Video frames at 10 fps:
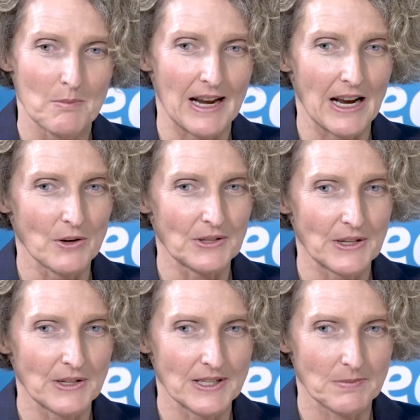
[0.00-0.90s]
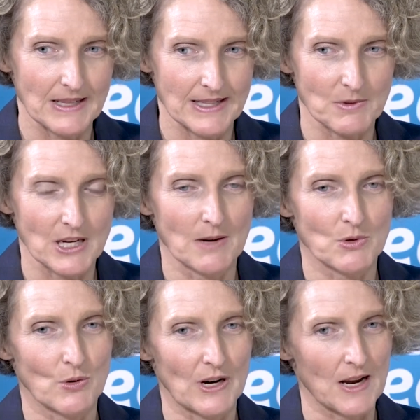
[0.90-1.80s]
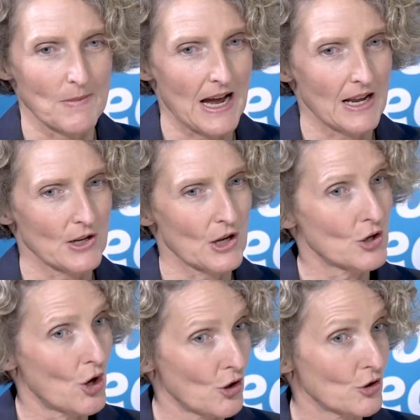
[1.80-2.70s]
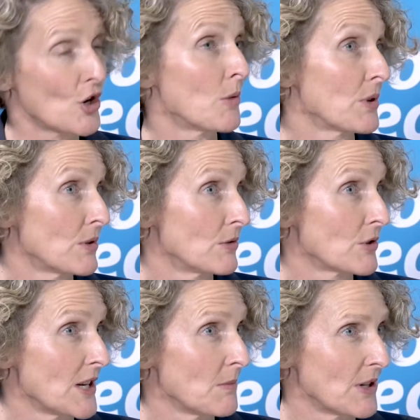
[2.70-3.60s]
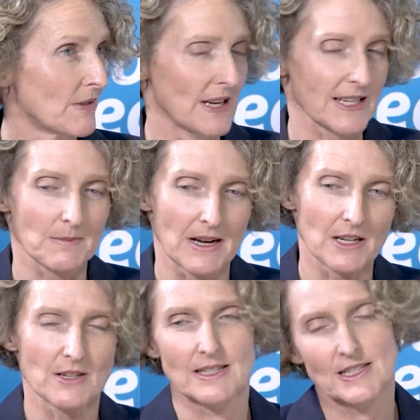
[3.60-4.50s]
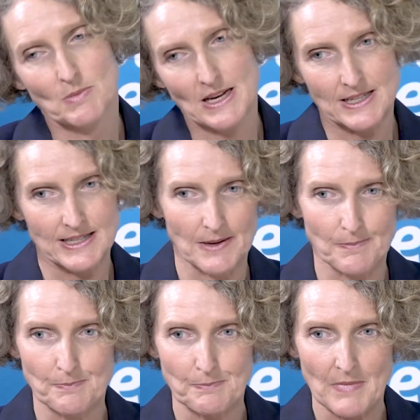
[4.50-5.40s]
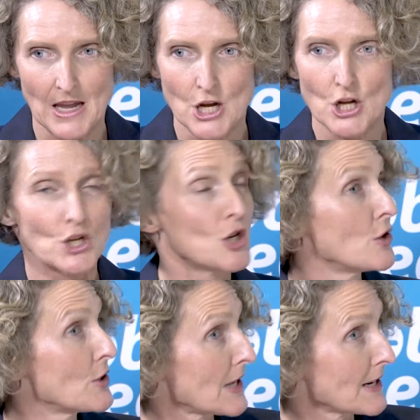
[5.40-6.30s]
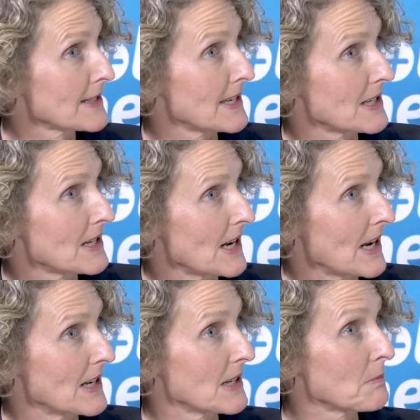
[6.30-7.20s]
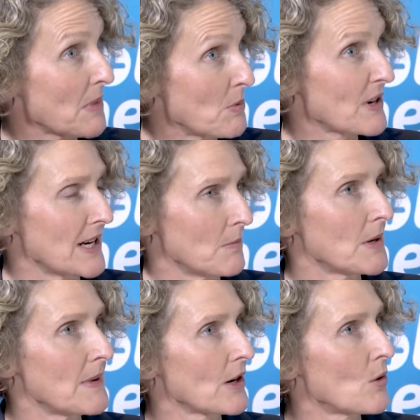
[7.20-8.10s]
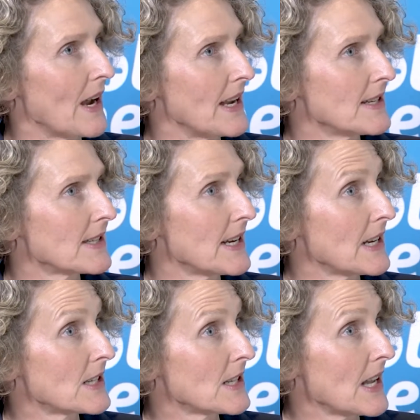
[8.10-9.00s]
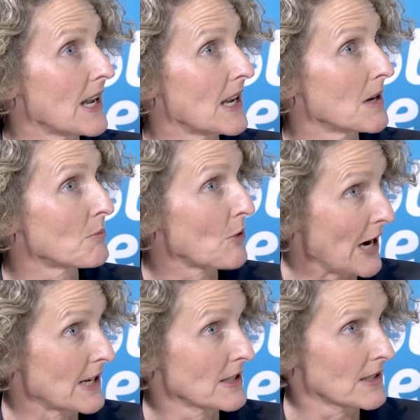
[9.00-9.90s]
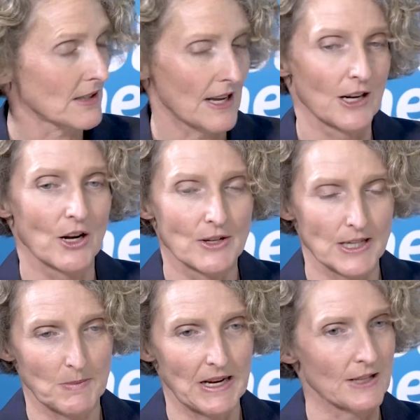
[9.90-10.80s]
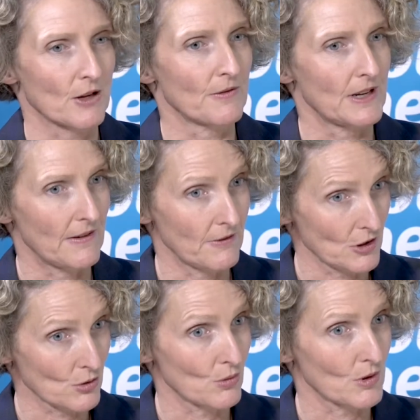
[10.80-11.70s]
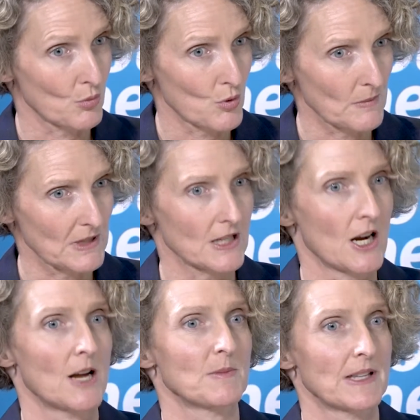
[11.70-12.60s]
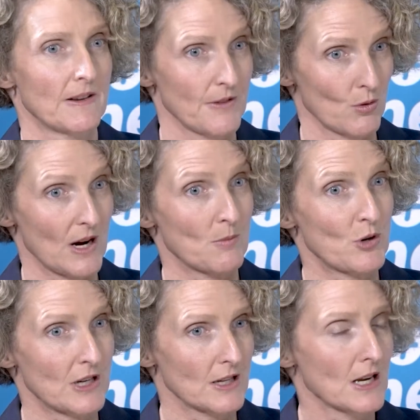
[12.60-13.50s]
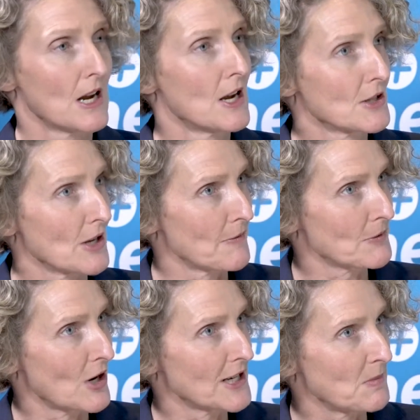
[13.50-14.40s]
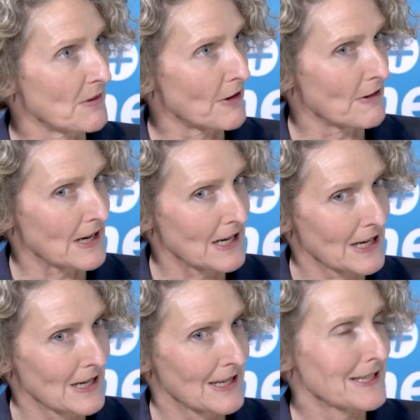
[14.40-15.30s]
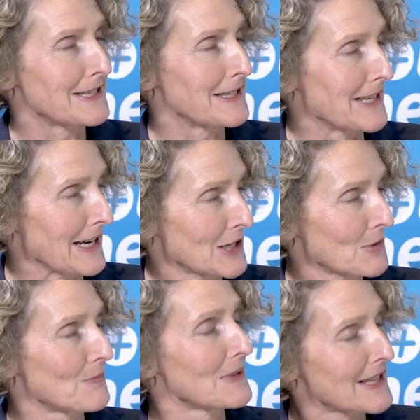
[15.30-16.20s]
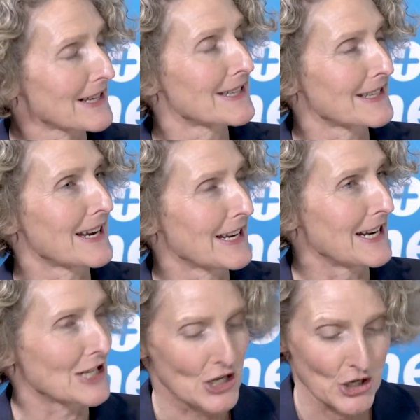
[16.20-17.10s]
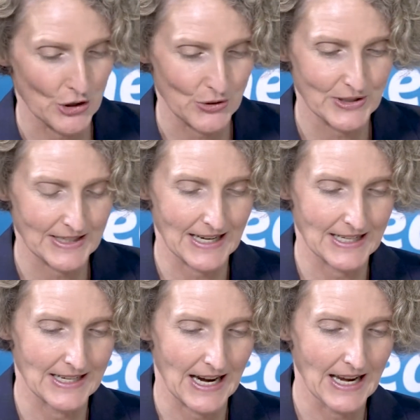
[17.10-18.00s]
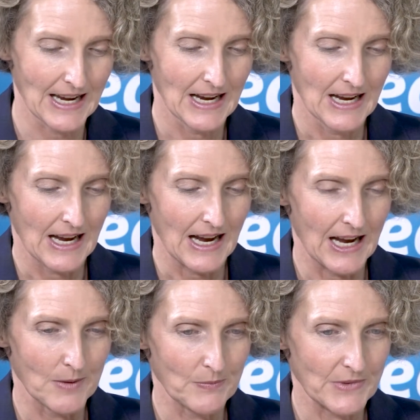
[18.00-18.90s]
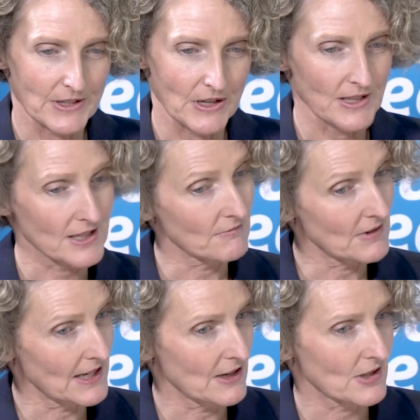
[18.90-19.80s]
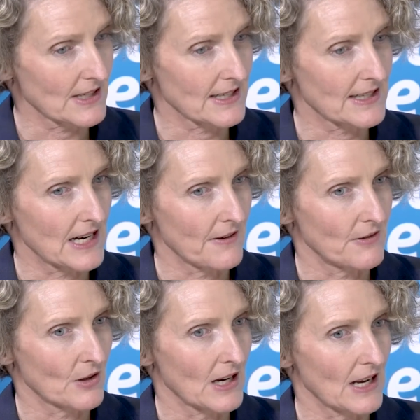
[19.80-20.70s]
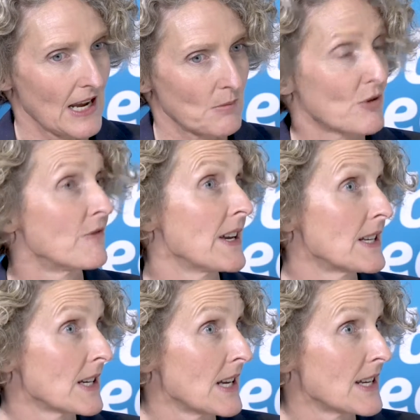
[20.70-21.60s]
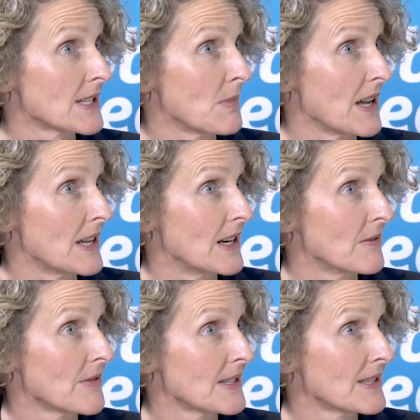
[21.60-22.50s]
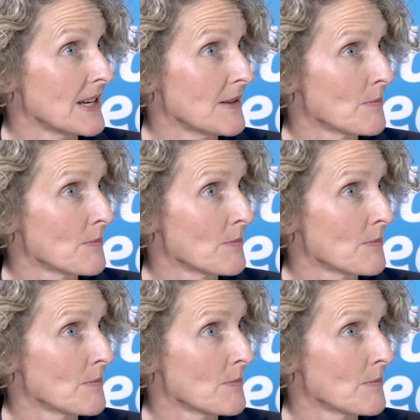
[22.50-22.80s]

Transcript: But I also spent some time talking about the non-topical treatment of eczema because there's been some new things that people can implement quite easily into their practice, and I know GPs often have very short appointment times and they feel quite pressured, so I've tried to be very succinct, the things that they can actually use day to day. So there's some really interesting stuff looking at preventing eczema in infancy.